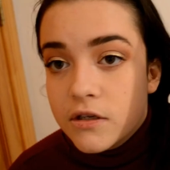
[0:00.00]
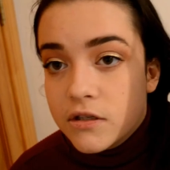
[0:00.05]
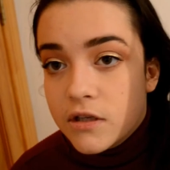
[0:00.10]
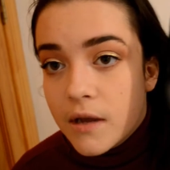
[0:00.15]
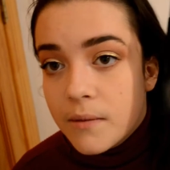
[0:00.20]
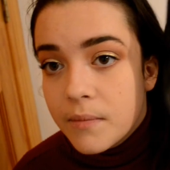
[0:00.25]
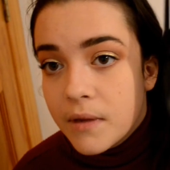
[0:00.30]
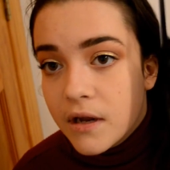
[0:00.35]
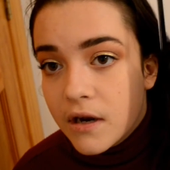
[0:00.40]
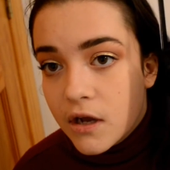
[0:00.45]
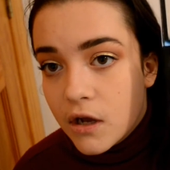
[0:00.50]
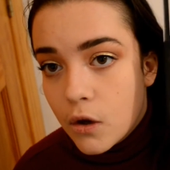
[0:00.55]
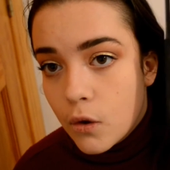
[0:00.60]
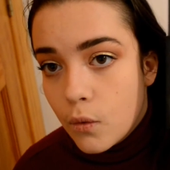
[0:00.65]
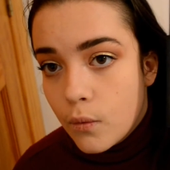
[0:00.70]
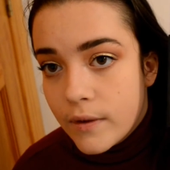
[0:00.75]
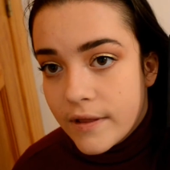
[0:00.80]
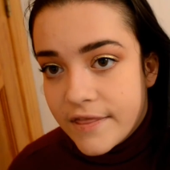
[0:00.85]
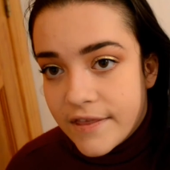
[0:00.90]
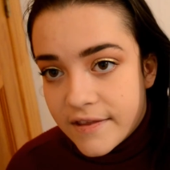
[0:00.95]
So I'm gonna go
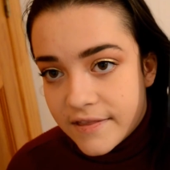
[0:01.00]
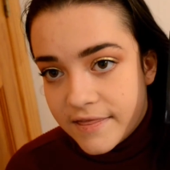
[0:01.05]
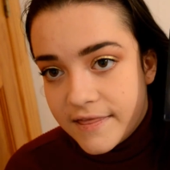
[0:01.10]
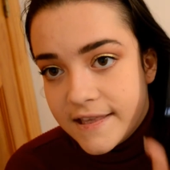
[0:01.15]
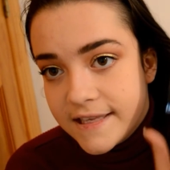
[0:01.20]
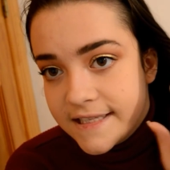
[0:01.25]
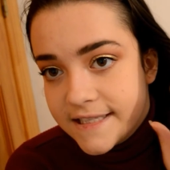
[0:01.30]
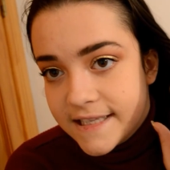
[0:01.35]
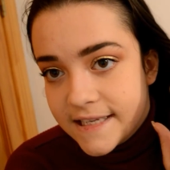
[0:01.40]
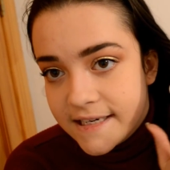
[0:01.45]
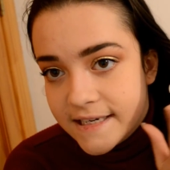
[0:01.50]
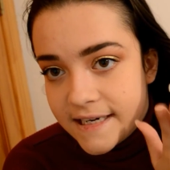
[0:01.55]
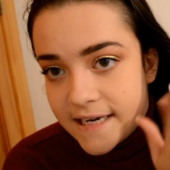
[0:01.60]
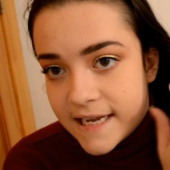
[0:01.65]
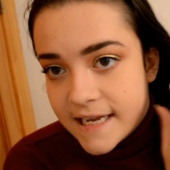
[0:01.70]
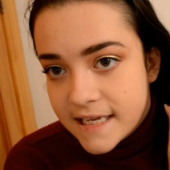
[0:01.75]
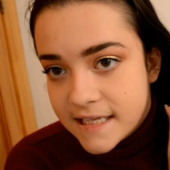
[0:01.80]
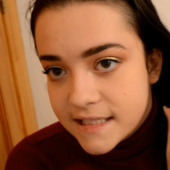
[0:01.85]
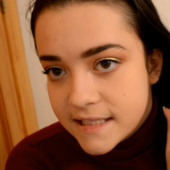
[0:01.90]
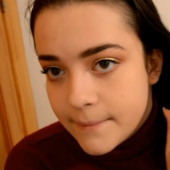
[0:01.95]
with this
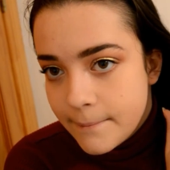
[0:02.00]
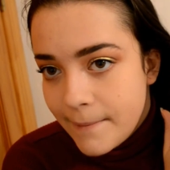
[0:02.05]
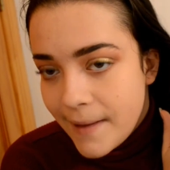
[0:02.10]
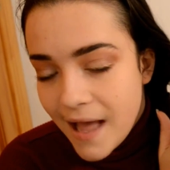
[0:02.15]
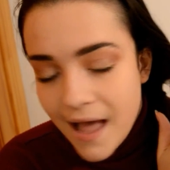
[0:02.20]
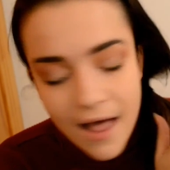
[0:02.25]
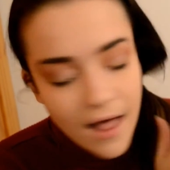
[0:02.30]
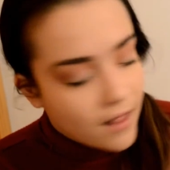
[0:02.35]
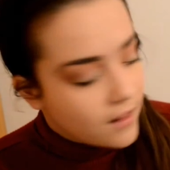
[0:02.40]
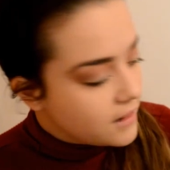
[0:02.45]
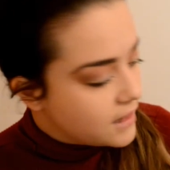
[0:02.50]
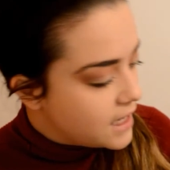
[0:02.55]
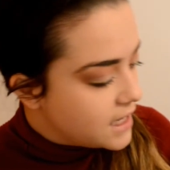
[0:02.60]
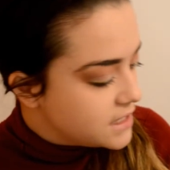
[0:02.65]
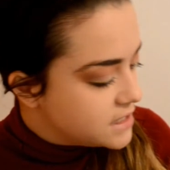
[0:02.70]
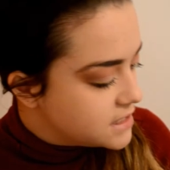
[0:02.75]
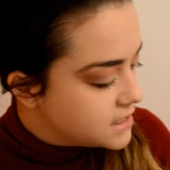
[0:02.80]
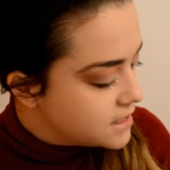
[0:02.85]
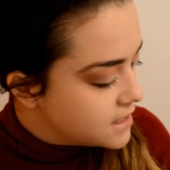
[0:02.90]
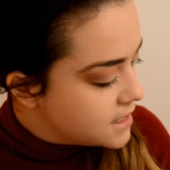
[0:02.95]
NYX
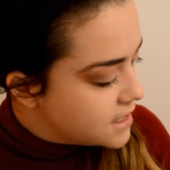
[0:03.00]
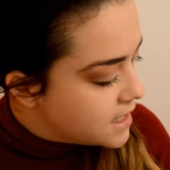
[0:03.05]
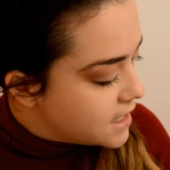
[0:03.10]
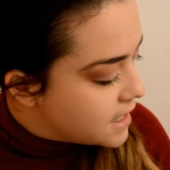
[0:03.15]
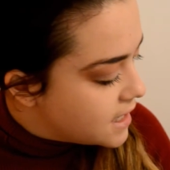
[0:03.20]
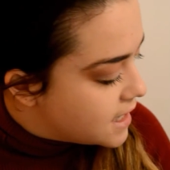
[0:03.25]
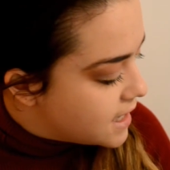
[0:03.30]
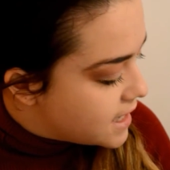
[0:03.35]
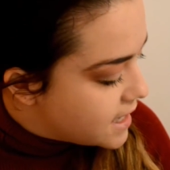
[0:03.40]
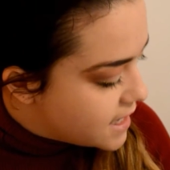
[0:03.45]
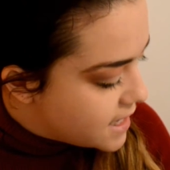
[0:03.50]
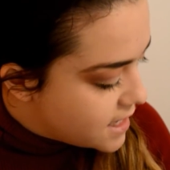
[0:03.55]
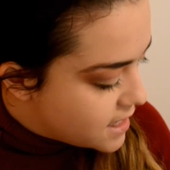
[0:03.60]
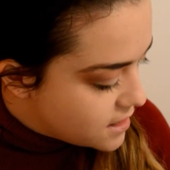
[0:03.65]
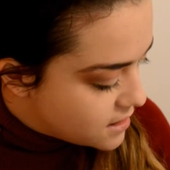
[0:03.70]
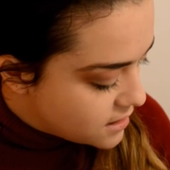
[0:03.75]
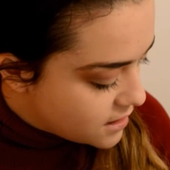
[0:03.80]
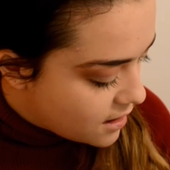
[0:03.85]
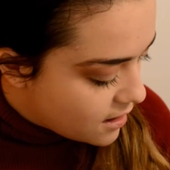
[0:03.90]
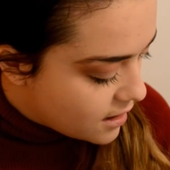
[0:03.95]
palette,
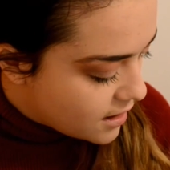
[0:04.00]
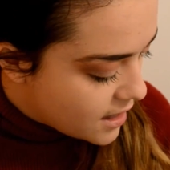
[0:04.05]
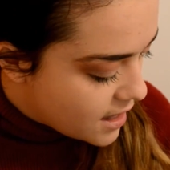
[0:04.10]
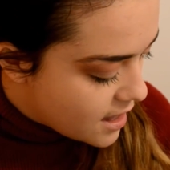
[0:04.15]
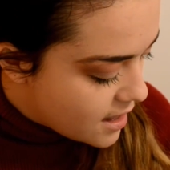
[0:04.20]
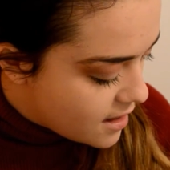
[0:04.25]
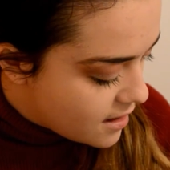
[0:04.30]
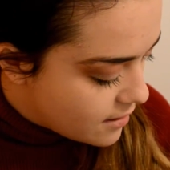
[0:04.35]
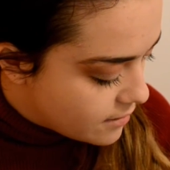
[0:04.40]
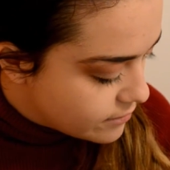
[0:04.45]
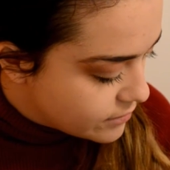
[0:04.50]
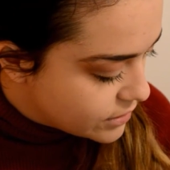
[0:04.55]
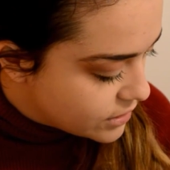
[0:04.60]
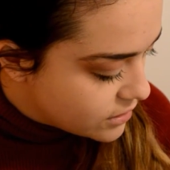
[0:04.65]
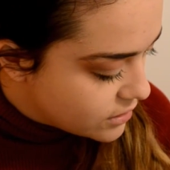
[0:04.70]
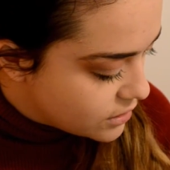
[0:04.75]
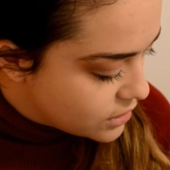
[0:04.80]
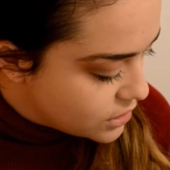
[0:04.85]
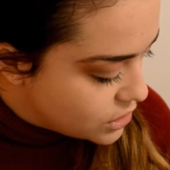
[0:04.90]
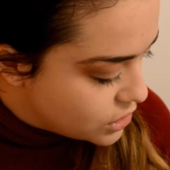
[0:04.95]
and I am
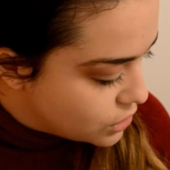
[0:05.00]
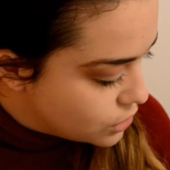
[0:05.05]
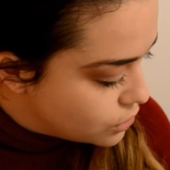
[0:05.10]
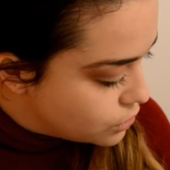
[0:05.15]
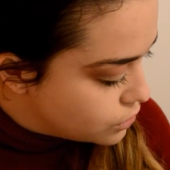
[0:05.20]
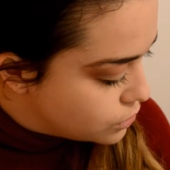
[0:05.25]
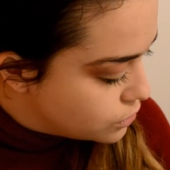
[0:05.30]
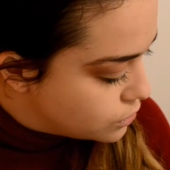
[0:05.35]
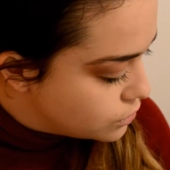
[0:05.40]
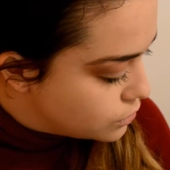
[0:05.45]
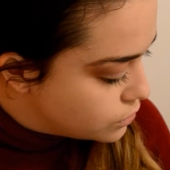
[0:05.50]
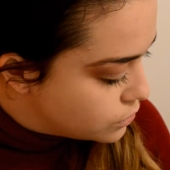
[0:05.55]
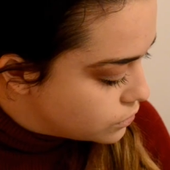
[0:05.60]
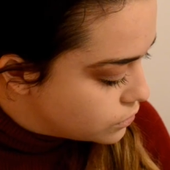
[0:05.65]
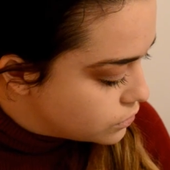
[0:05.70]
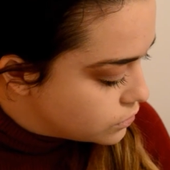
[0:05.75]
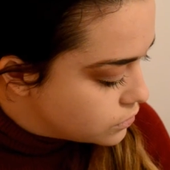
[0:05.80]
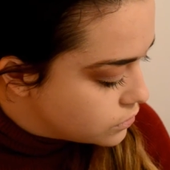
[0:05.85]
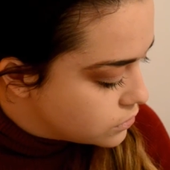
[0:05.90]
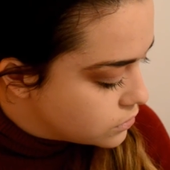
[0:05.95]
gonna
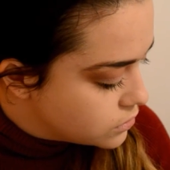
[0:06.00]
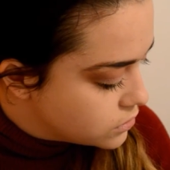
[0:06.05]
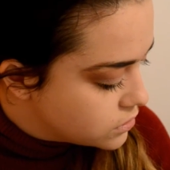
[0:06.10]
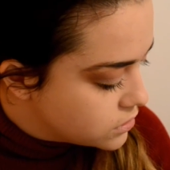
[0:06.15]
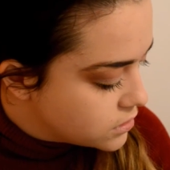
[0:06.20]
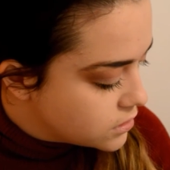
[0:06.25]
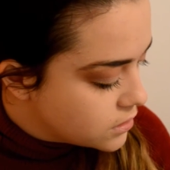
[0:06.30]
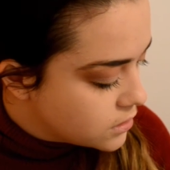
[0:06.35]
use